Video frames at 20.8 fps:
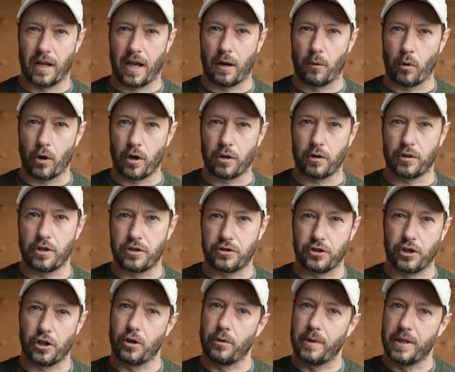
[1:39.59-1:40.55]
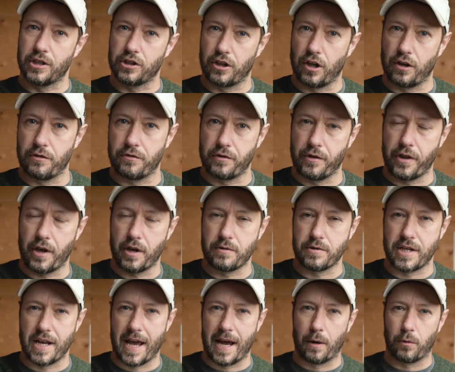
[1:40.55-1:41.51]
And what I want to do is go through
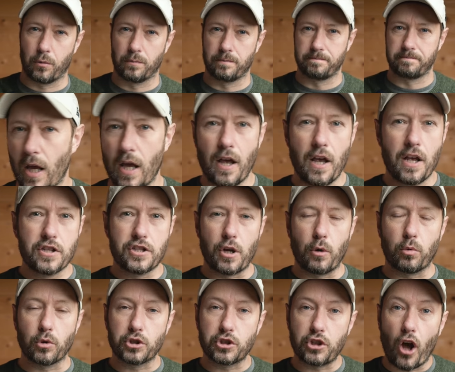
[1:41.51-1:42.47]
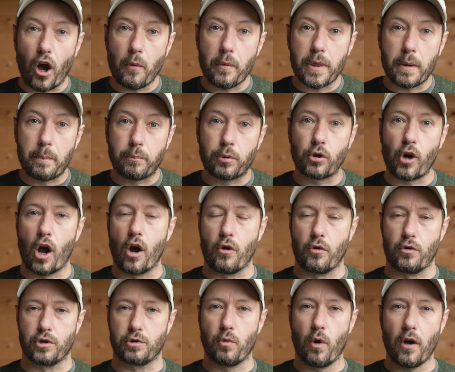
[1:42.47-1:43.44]
those now. So we'll start with the
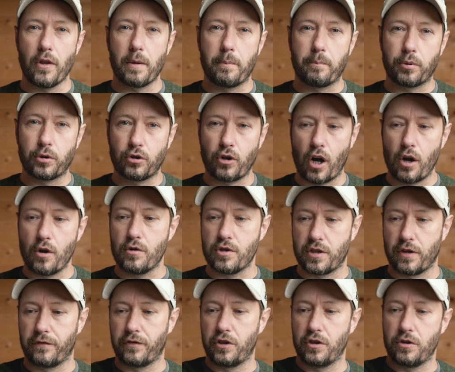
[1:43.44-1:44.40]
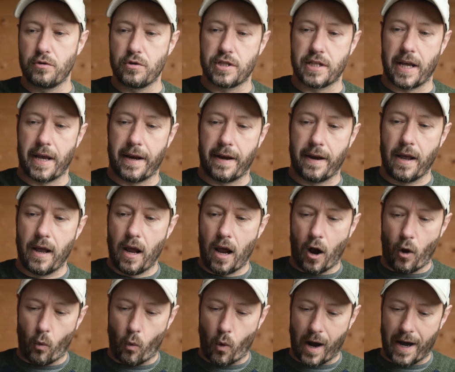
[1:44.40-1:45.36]
pros. What are the pros of using
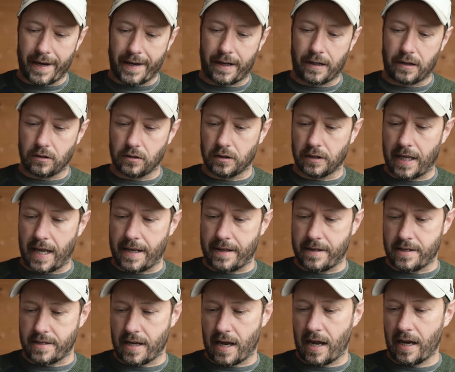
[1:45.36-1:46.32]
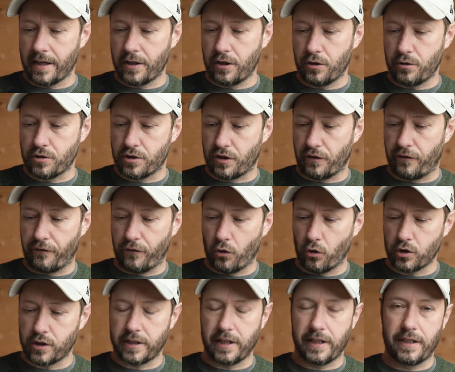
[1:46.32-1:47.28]
a wide-angle lens? I use the
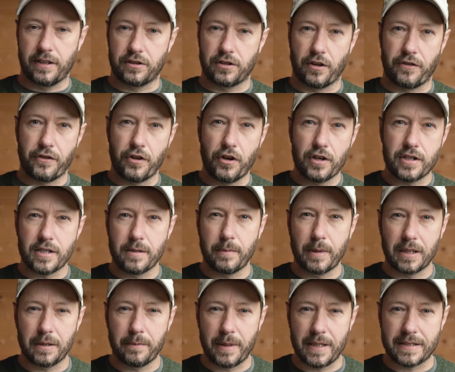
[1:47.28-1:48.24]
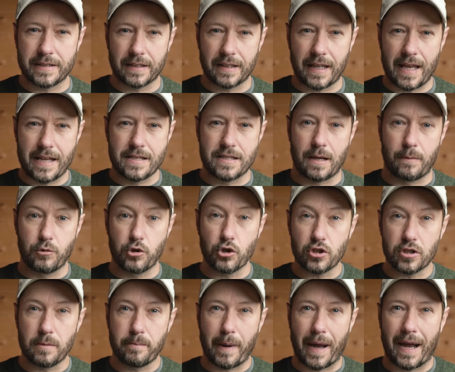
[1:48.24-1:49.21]
14 to 30 millimeter lens. I'm
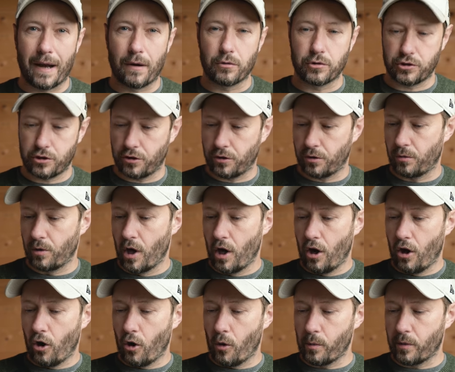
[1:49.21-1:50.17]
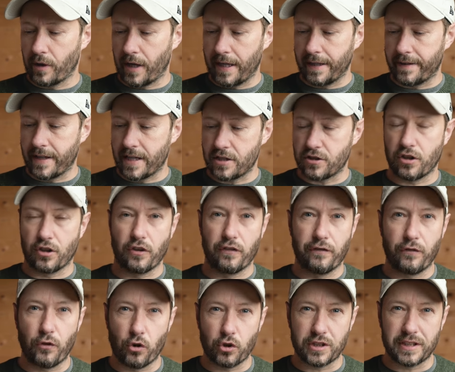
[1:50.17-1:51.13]
just about to upgrade this to the
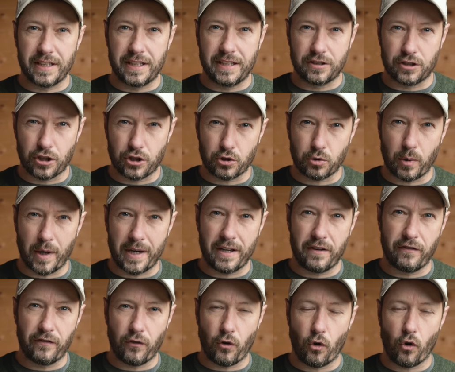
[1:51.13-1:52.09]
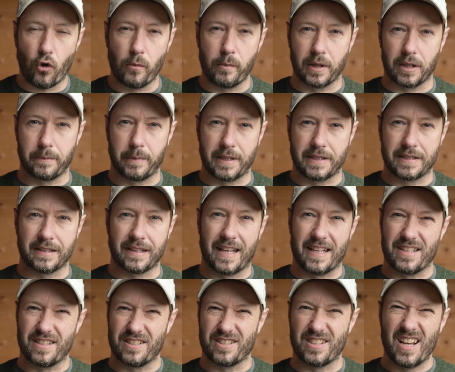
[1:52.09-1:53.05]
14 to 24 millimeter
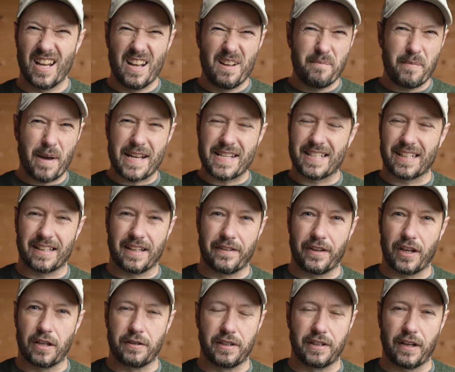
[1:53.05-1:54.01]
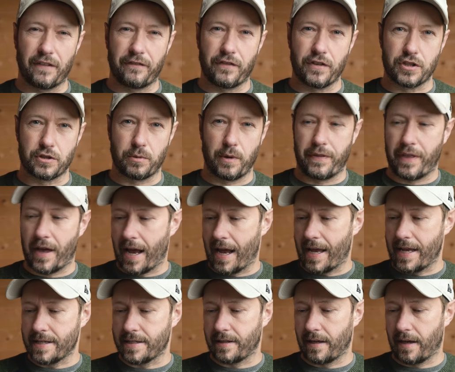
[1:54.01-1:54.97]
lens. Basically, the only difference with that
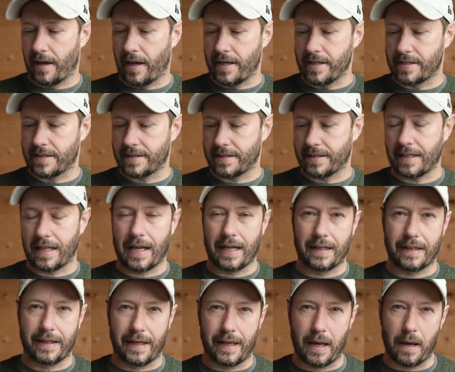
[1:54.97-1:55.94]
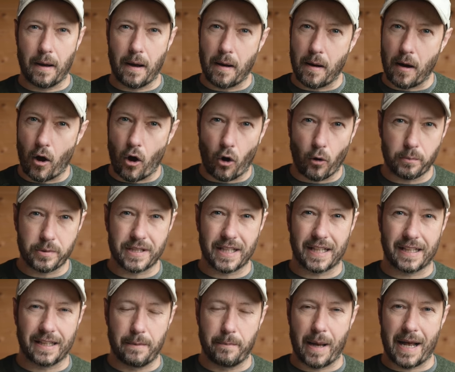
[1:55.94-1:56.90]
is that it's slightly
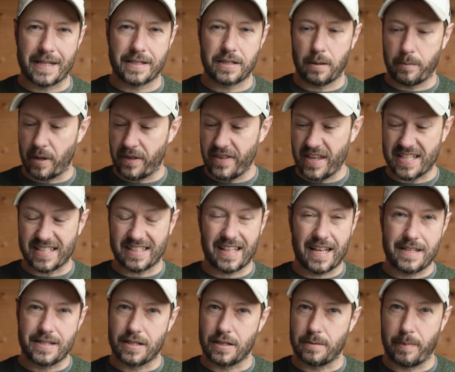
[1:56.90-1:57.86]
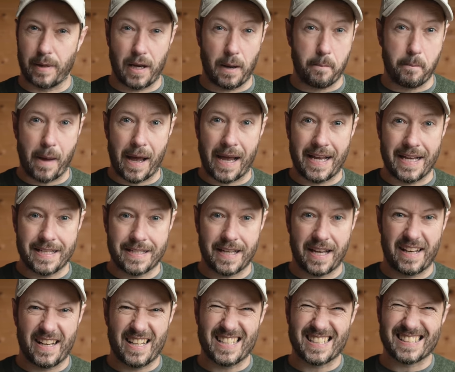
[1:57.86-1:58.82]
optically better, but this lens has been
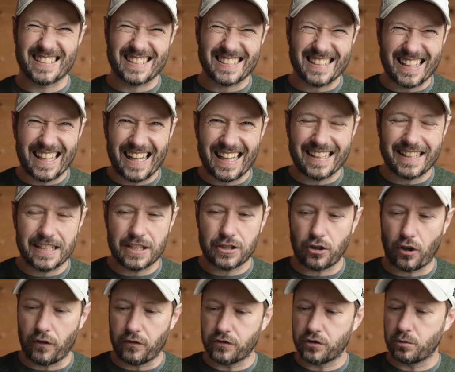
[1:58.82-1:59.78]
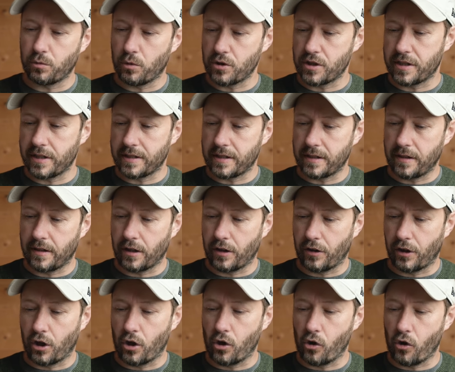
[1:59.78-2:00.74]
amazing. It's slightly soft towards
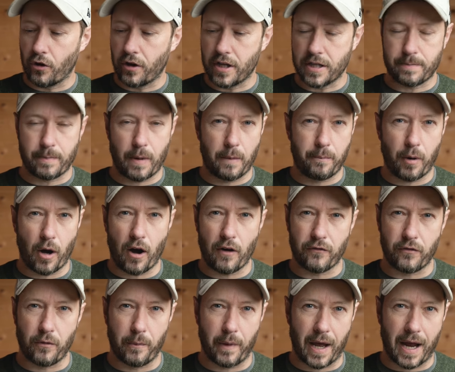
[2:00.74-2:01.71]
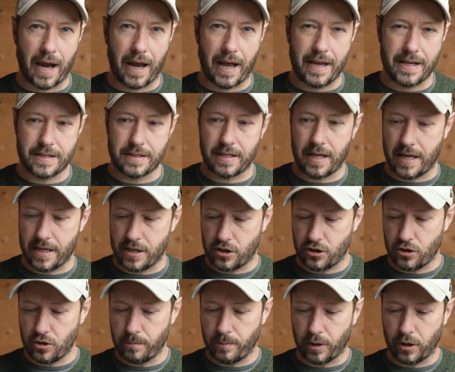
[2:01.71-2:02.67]
the corners, but apart from that, it's
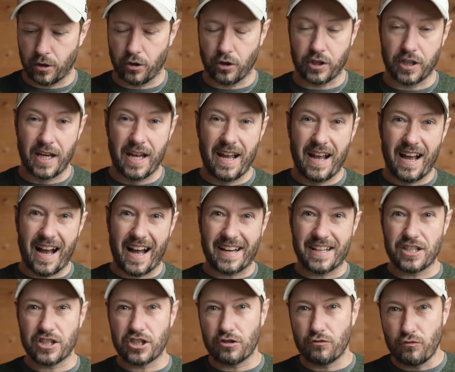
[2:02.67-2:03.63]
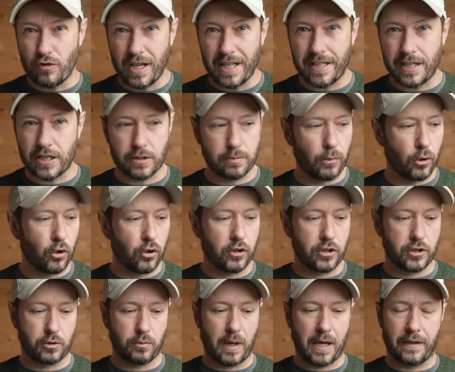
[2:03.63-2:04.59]
super good, and it's really small
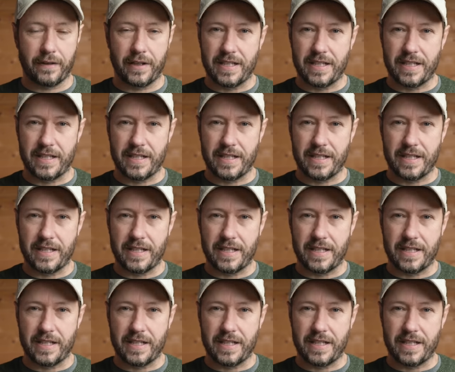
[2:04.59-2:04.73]
as well.